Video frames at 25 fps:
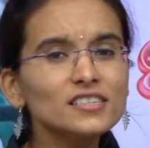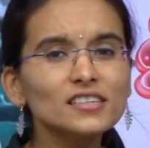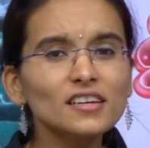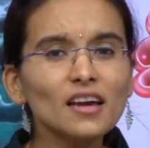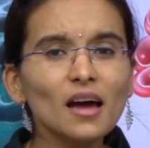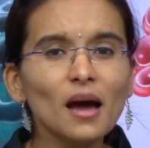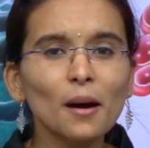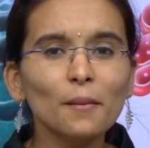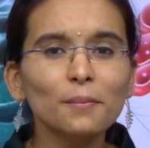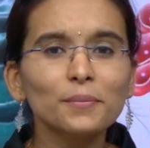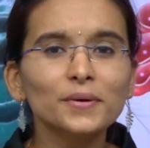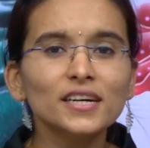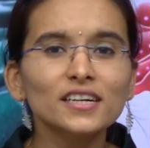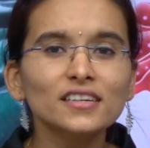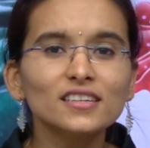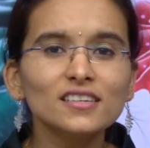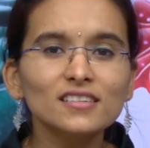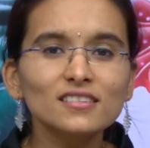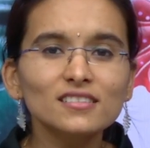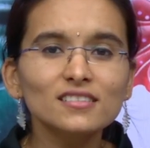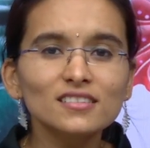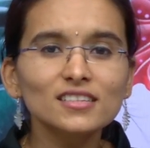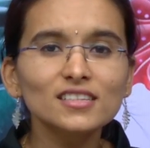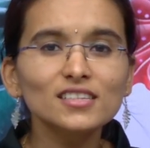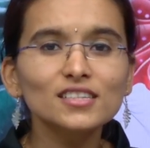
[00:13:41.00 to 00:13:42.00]

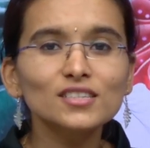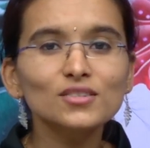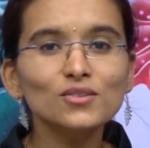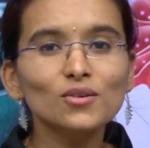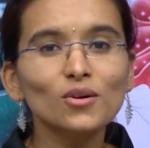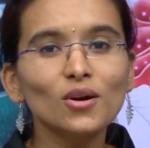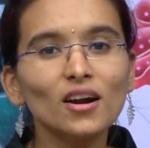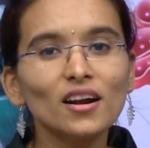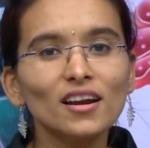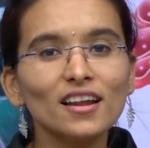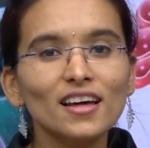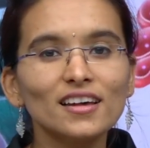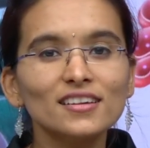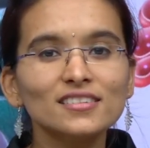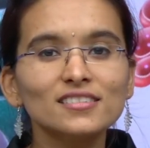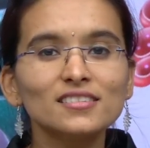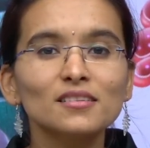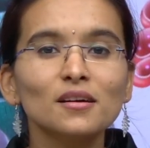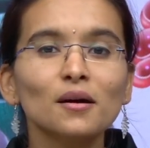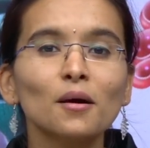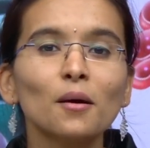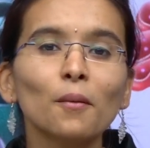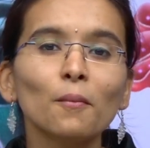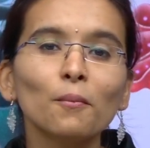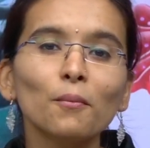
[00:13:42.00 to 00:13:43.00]
apparatus is called as
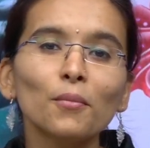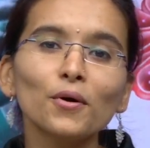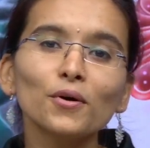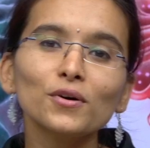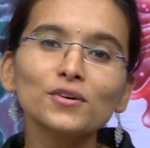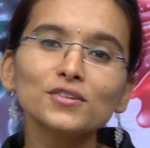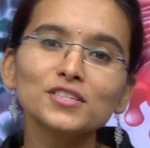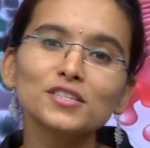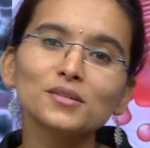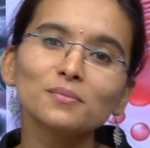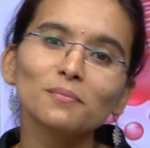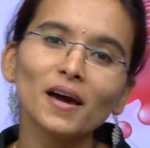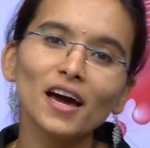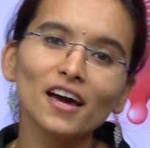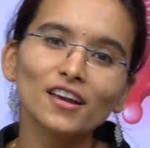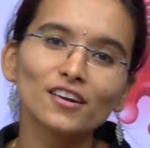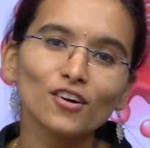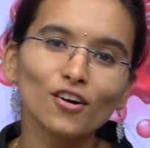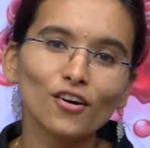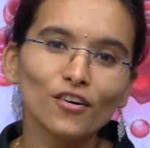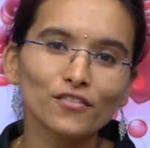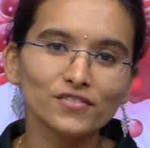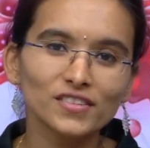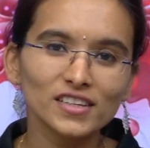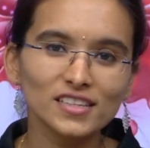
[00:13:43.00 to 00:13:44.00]
postman
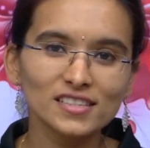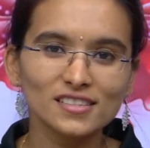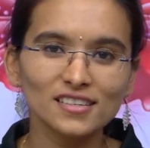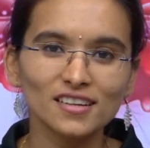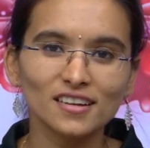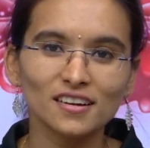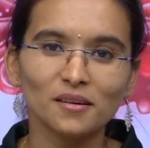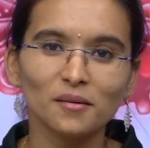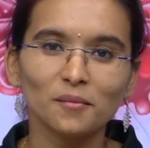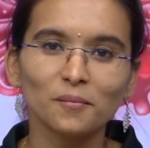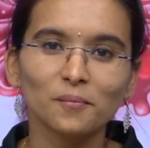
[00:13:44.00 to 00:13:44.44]
of the cell.